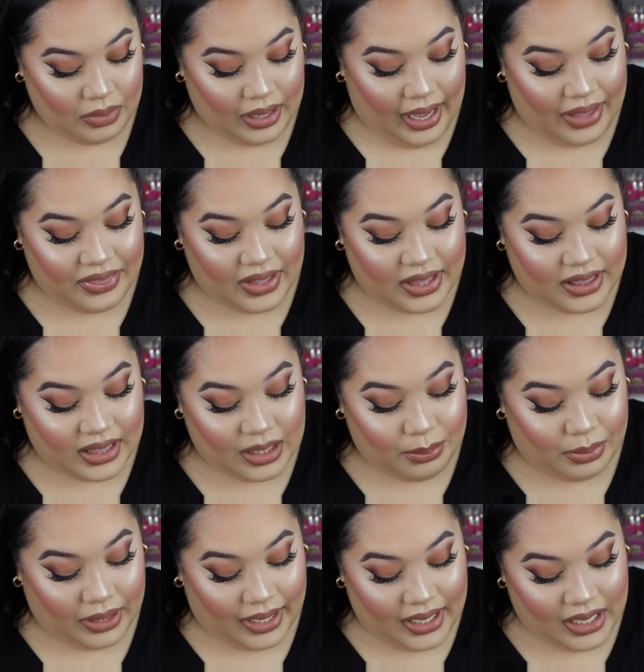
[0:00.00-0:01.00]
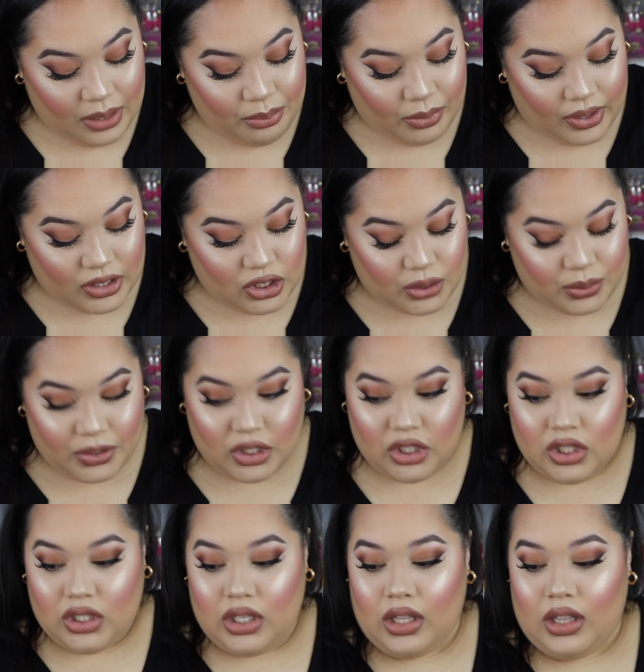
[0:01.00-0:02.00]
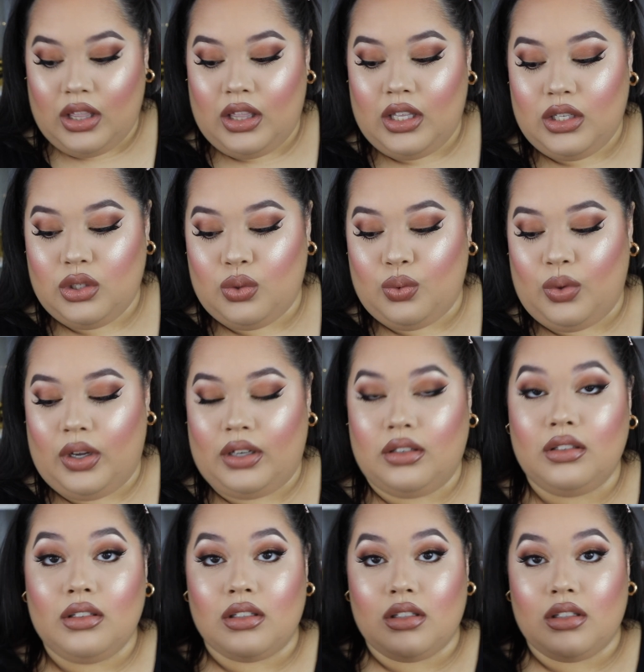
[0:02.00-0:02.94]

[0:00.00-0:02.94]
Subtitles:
And then the blending brush, which is this one,